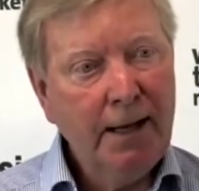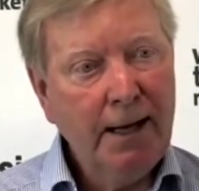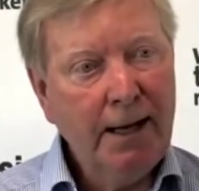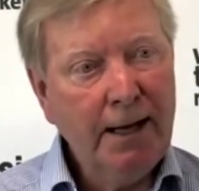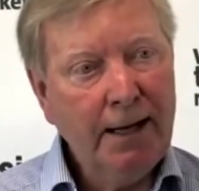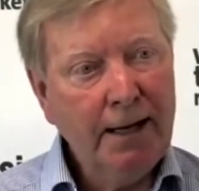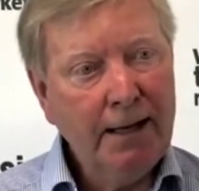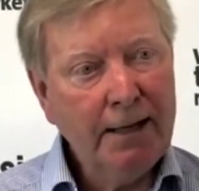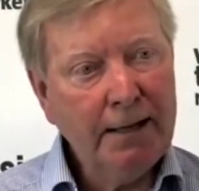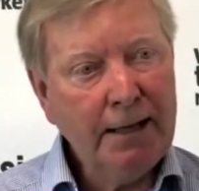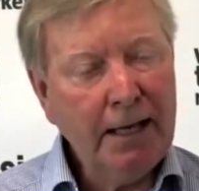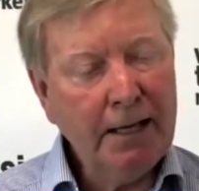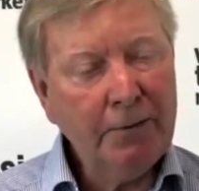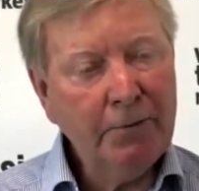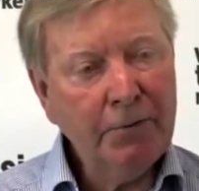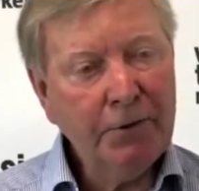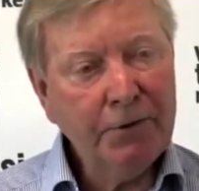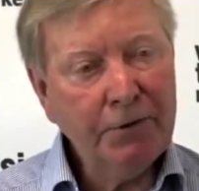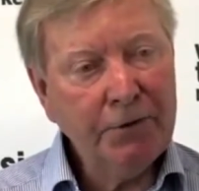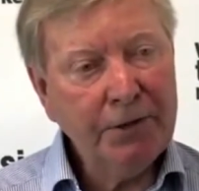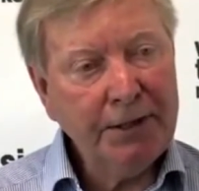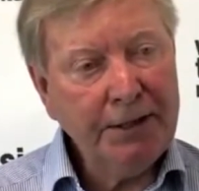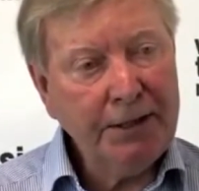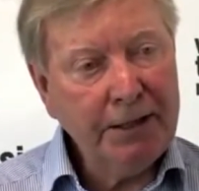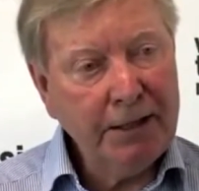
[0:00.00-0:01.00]
And
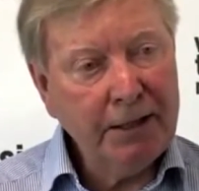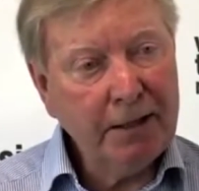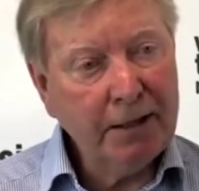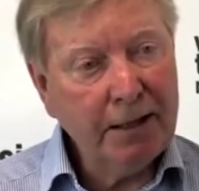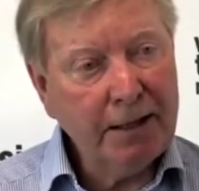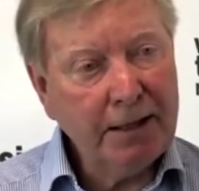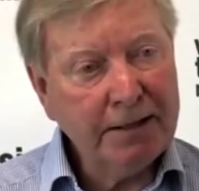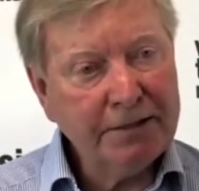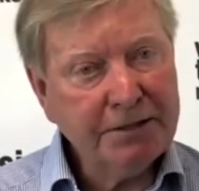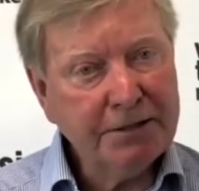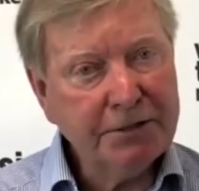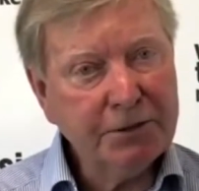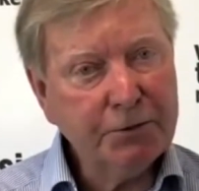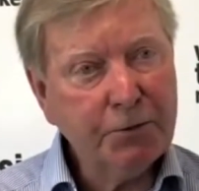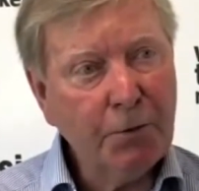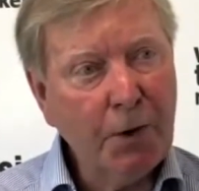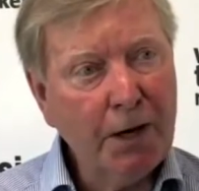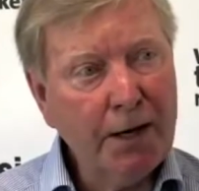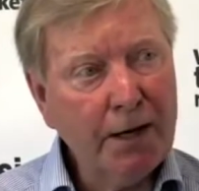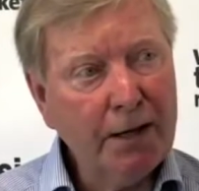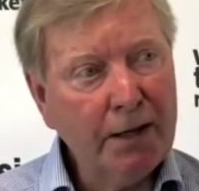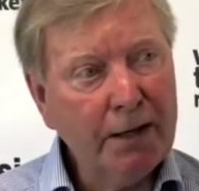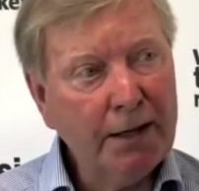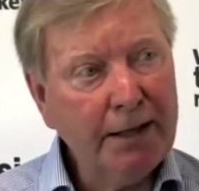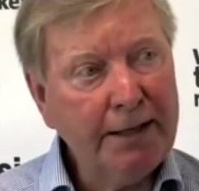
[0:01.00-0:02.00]
we're a leading light as
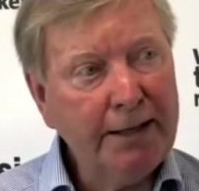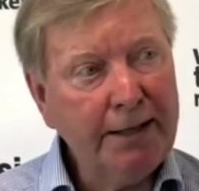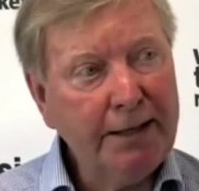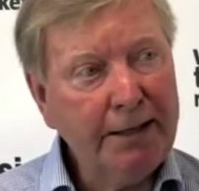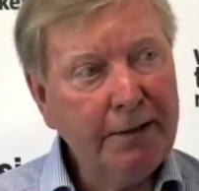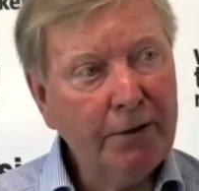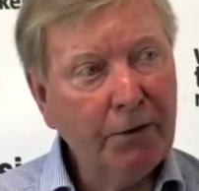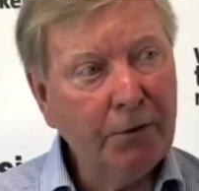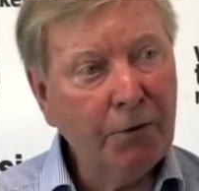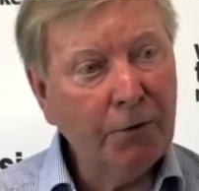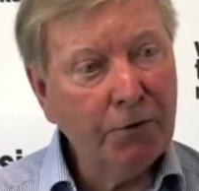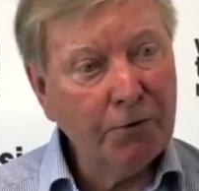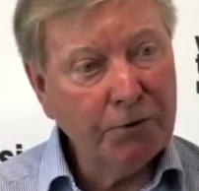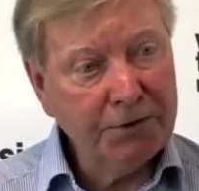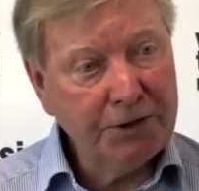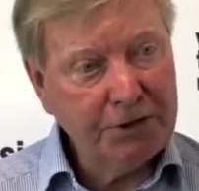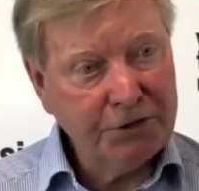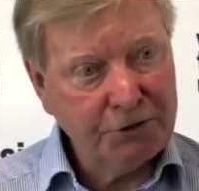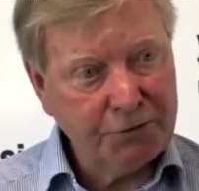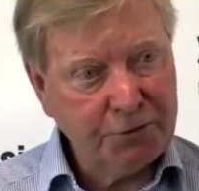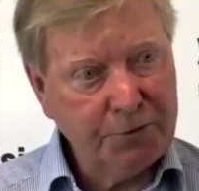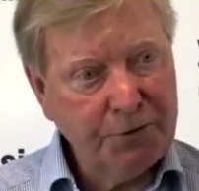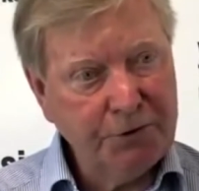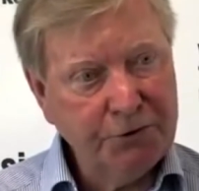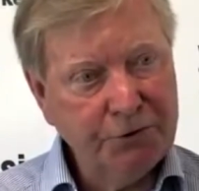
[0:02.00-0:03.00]
well in all
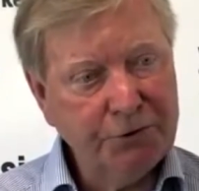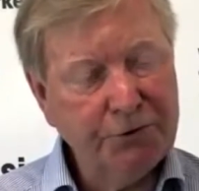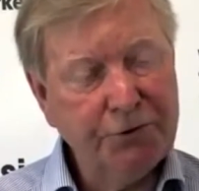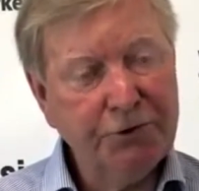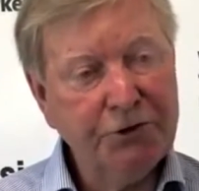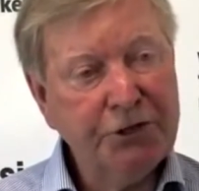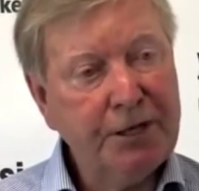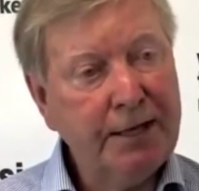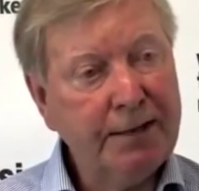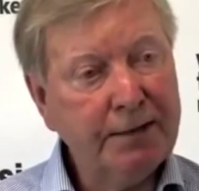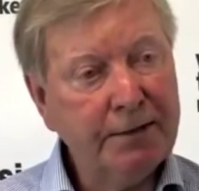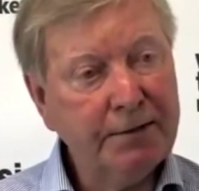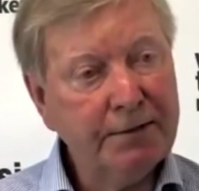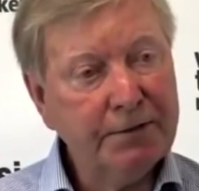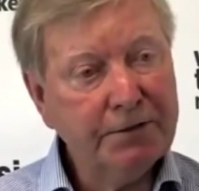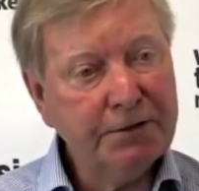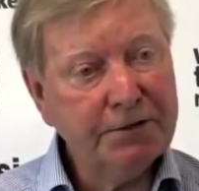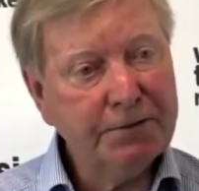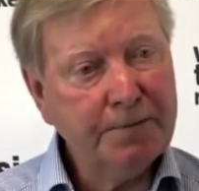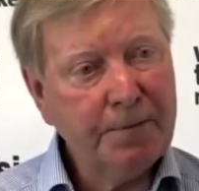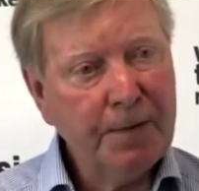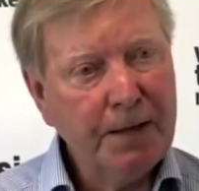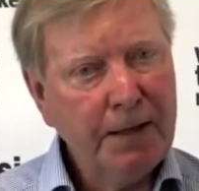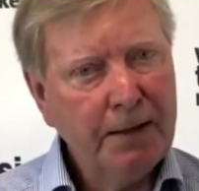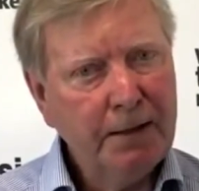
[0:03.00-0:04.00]
distribution
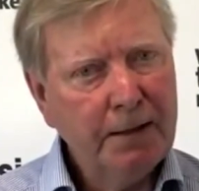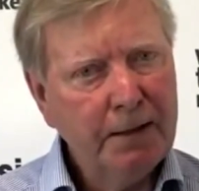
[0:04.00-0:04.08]
channels.